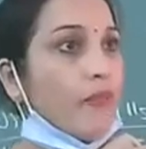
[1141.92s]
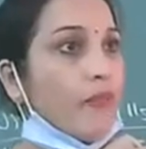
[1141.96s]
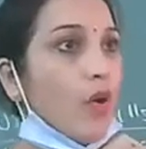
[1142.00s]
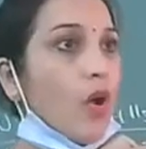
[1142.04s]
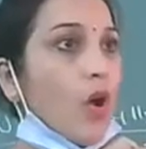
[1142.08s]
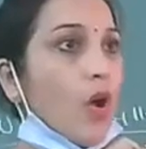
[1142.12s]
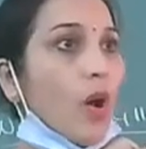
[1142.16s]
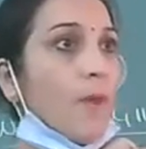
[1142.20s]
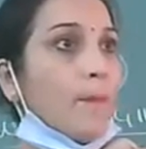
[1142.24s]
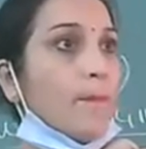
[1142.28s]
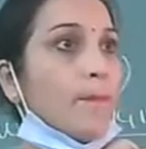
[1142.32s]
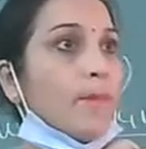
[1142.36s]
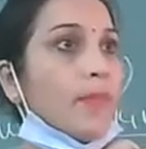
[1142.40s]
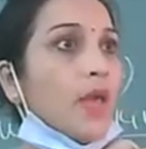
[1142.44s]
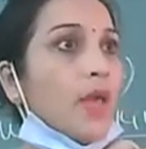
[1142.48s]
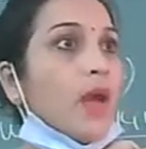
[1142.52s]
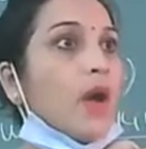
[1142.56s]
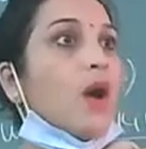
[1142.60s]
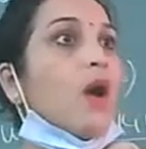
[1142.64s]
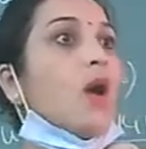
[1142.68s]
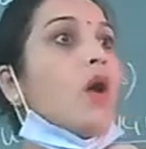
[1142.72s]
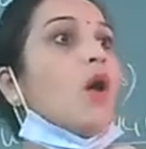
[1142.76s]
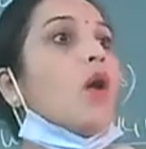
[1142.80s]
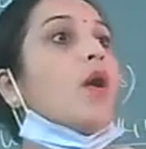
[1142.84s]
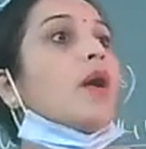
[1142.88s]
form
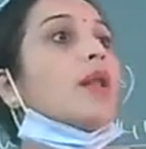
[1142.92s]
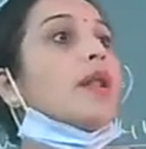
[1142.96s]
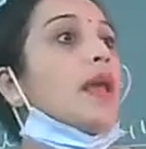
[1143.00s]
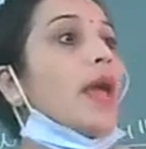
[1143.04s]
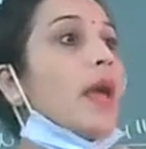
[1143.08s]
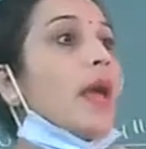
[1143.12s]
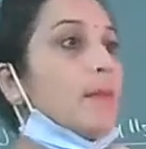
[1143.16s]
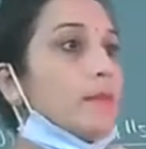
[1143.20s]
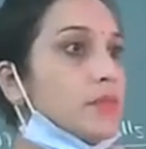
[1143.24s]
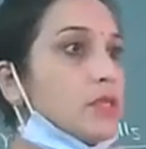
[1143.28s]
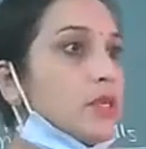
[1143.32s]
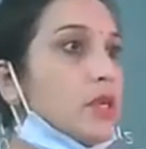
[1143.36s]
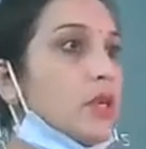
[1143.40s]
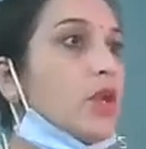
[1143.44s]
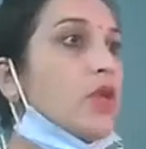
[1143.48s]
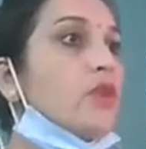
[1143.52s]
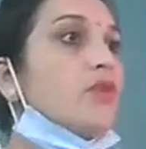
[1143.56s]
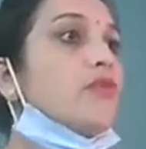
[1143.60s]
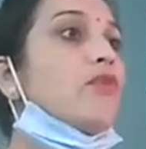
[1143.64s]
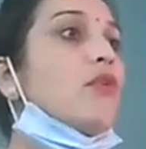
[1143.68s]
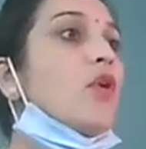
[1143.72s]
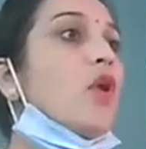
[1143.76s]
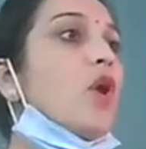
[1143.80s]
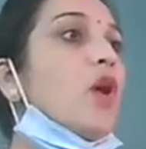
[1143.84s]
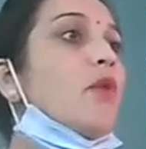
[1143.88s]
or
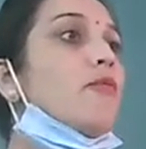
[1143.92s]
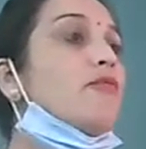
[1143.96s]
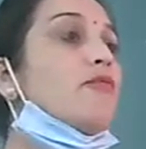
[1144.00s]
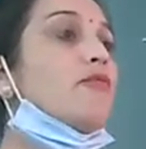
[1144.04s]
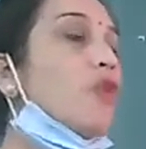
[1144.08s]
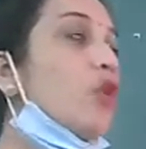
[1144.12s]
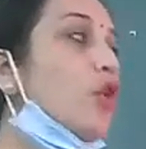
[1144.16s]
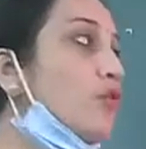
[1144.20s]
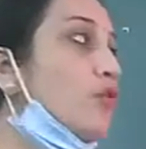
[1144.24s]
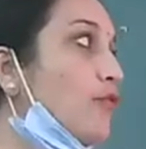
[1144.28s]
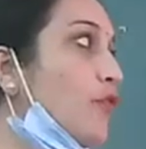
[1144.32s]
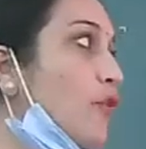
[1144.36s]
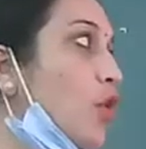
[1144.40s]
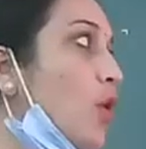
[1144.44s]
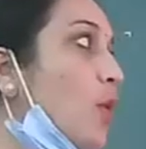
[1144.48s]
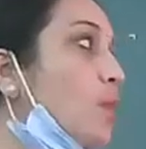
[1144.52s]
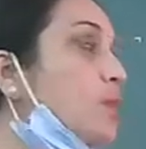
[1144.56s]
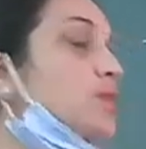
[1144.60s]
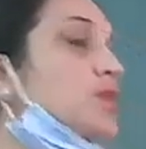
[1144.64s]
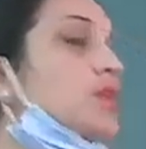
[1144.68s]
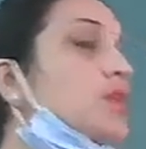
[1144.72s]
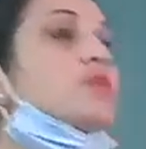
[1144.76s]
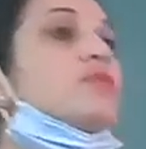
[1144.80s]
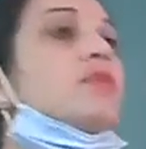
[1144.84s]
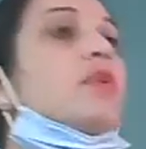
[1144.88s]
MCQ form. 4
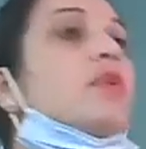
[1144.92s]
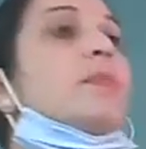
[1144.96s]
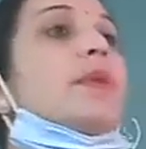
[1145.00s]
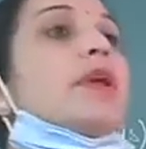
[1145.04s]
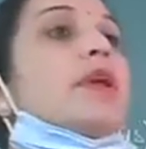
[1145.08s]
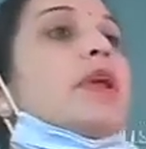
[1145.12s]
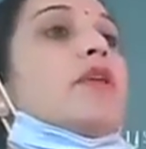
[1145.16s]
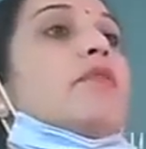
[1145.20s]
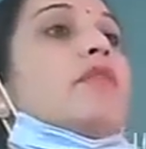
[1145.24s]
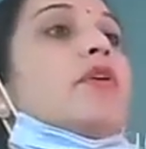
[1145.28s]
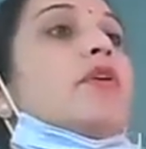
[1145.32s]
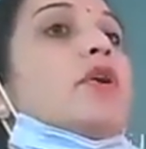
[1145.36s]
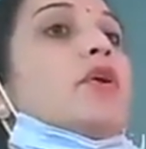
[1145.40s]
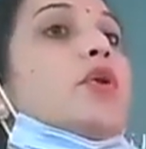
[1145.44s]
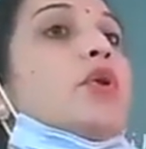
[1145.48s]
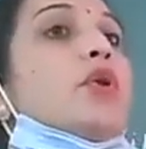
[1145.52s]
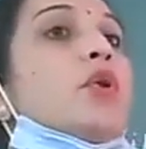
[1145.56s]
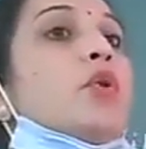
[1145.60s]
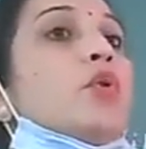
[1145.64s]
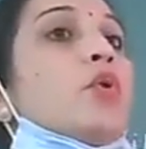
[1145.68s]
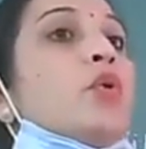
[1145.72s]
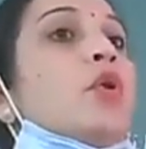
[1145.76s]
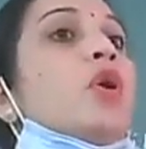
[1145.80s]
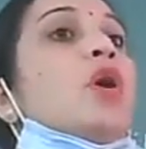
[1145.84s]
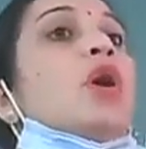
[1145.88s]
options will be given to
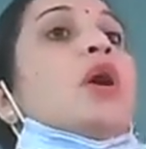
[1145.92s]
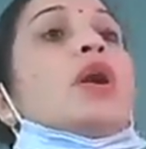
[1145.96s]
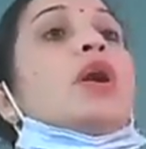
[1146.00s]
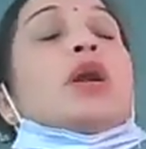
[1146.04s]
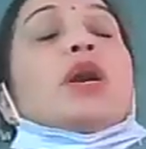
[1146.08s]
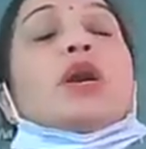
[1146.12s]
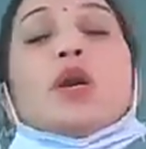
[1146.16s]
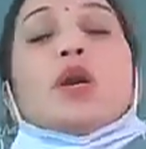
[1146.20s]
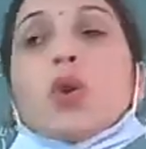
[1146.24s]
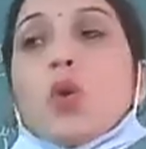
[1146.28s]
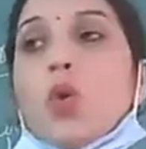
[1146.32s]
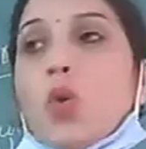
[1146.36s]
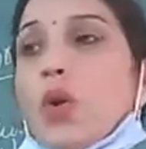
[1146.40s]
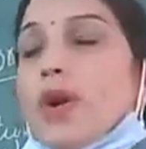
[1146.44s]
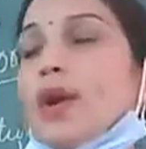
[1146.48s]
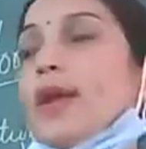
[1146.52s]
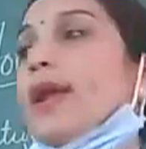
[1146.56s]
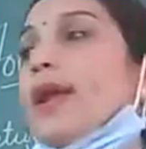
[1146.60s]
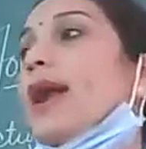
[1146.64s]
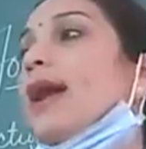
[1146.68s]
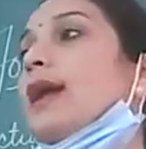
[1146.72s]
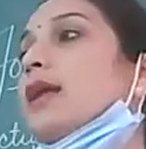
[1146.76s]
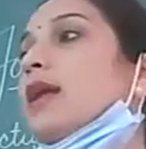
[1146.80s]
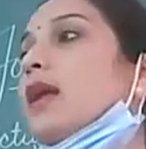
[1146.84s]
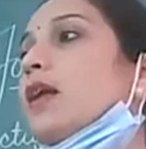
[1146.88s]
you. Don't
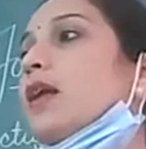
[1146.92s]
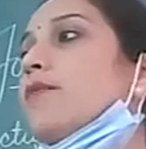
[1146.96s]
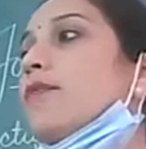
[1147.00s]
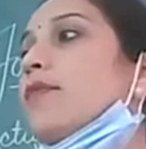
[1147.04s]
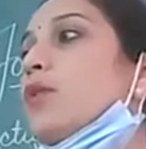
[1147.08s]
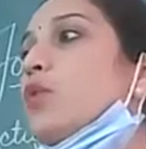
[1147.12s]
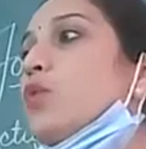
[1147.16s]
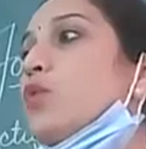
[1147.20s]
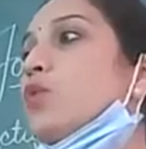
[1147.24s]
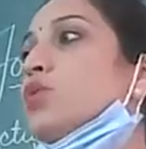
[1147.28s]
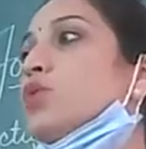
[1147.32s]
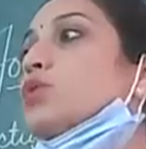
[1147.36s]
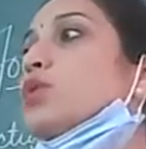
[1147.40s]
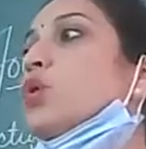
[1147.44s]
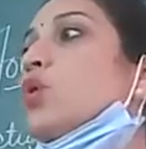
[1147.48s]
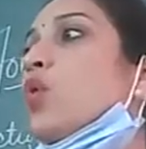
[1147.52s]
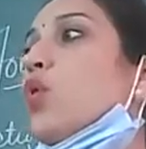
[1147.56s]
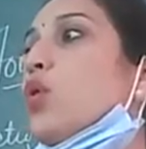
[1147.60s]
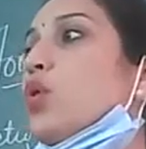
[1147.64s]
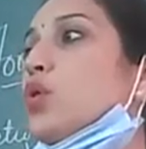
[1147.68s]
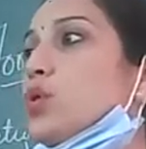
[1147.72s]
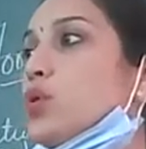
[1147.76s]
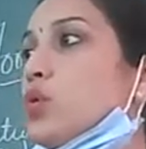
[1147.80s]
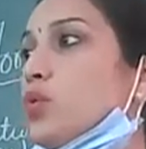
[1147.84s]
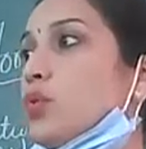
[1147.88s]
get confused.
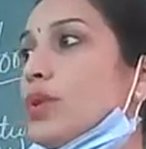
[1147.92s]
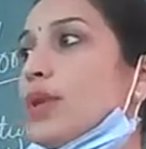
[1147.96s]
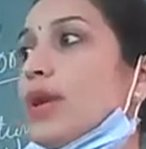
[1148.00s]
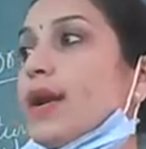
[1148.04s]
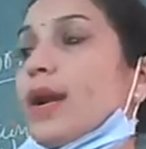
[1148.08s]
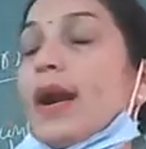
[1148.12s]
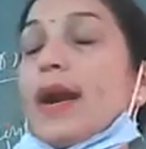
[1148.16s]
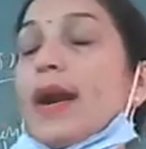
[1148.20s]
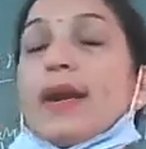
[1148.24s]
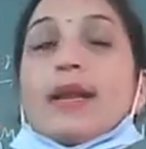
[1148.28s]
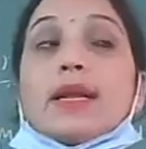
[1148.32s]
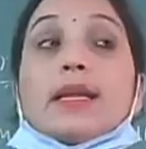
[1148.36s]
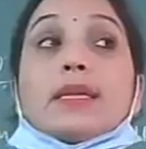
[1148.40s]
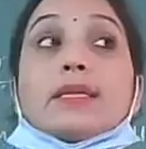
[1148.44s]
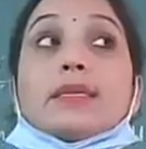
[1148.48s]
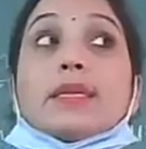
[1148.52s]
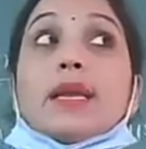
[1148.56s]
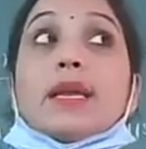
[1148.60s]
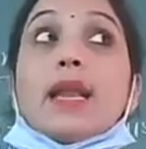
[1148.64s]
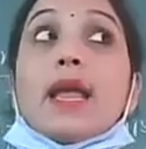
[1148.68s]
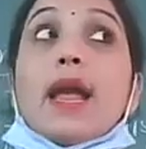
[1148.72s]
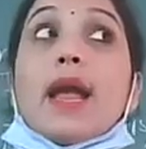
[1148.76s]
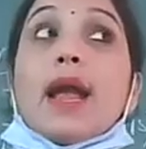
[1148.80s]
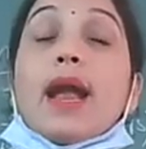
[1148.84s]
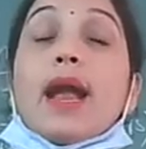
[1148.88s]
Go through the writing
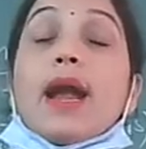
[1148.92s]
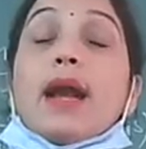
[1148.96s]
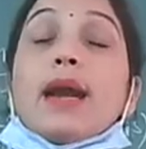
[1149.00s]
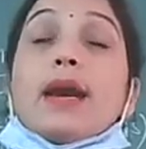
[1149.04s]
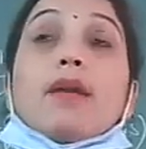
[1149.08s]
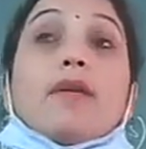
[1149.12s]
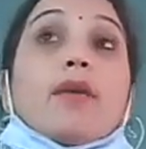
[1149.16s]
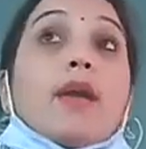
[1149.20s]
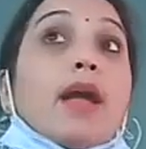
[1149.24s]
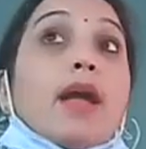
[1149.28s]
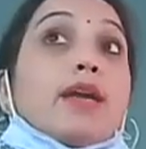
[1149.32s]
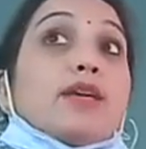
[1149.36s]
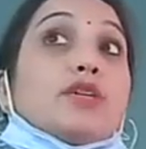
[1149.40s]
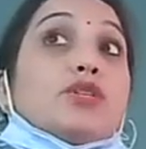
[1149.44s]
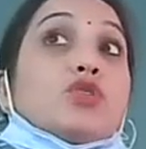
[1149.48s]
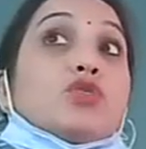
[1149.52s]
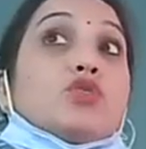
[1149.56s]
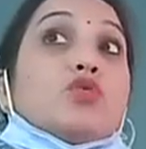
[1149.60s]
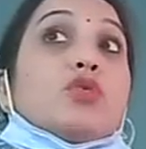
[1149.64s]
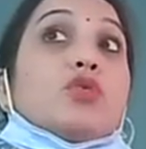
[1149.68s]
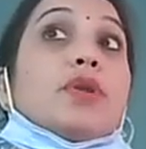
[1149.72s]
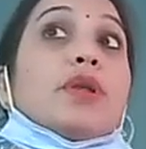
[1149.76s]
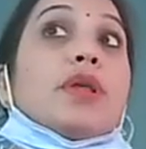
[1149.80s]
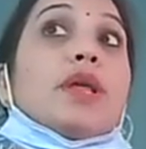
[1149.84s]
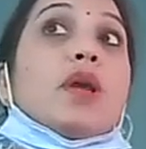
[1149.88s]
skill and try
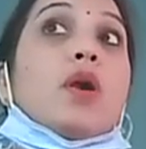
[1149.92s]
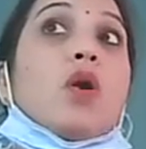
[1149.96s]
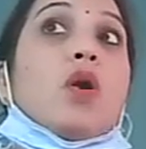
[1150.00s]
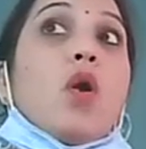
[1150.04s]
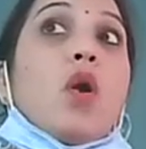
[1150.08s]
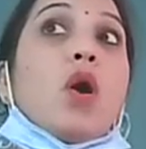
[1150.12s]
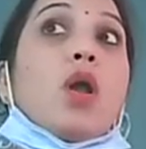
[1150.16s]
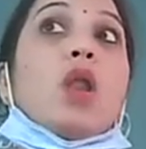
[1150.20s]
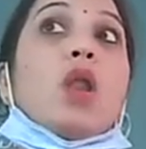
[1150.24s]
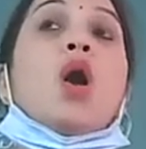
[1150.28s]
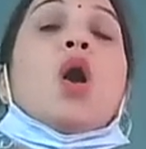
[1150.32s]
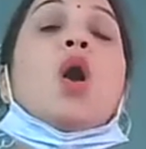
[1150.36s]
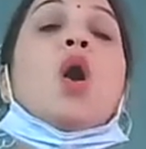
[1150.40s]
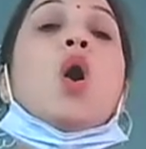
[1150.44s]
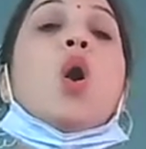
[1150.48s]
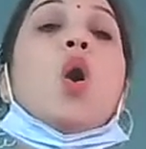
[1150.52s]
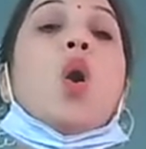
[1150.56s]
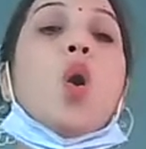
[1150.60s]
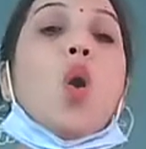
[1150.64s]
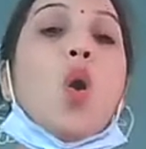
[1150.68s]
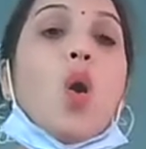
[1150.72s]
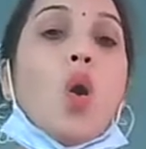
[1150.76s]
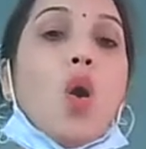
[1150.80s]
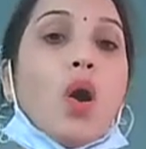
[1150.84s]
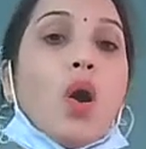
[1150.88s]
to recall
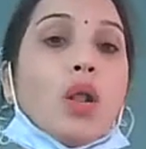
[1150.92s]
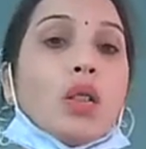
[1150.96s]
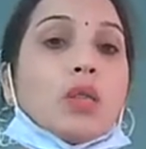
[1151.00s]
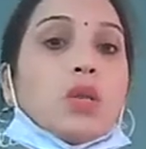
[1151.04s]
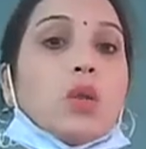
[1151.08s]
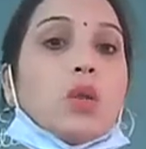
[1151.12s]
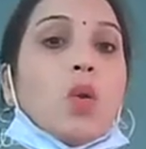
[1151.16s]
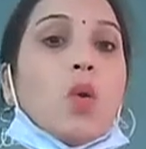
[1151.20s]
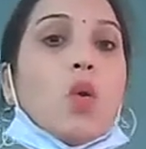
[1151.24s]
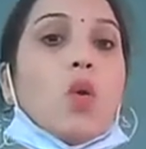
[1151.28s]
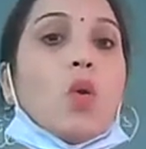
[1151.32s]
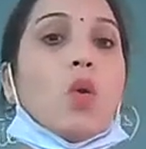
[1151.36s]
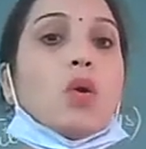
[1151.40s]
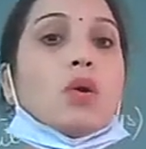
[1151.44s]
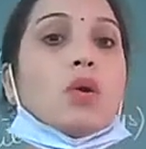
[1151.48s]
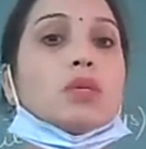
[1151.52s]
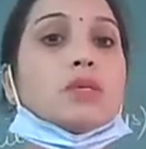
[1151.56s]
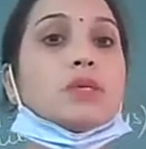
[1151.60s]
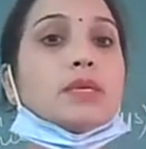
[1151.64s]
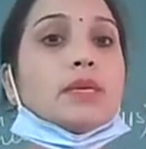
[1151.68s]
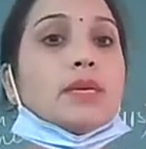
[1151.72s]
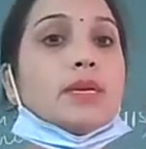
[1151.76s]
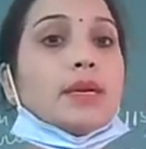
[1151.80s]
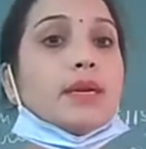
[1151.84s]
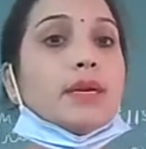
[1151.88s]
all those